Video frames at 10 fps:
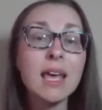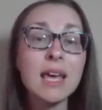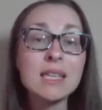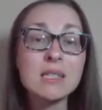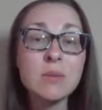
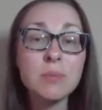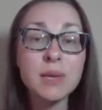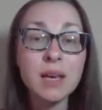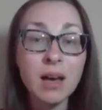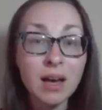It's
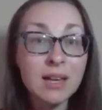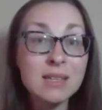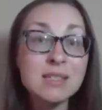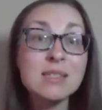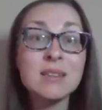
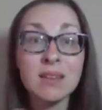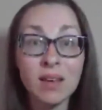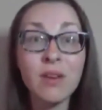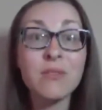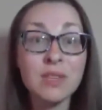because
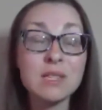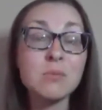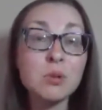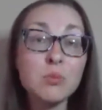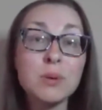of these
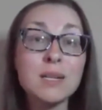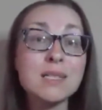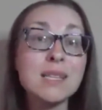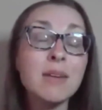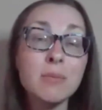
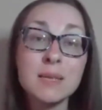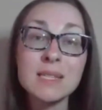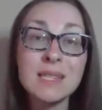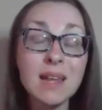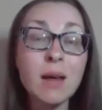blueprints that have been
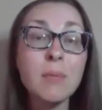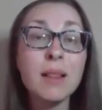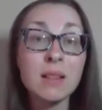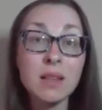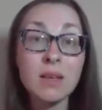set up
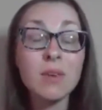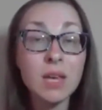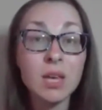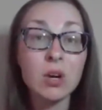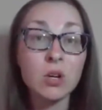and living
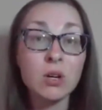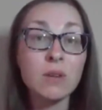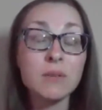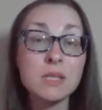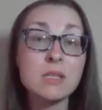in our
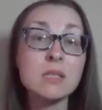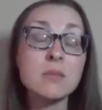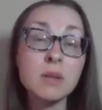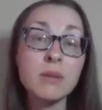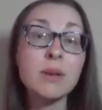nervous
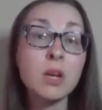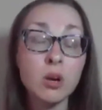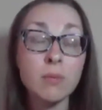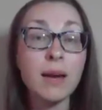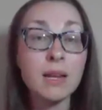system, living in
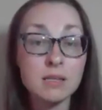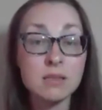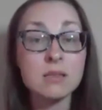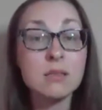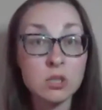our bodies
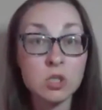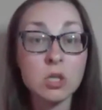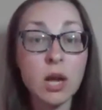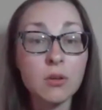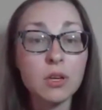since
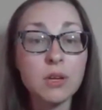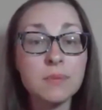childhood.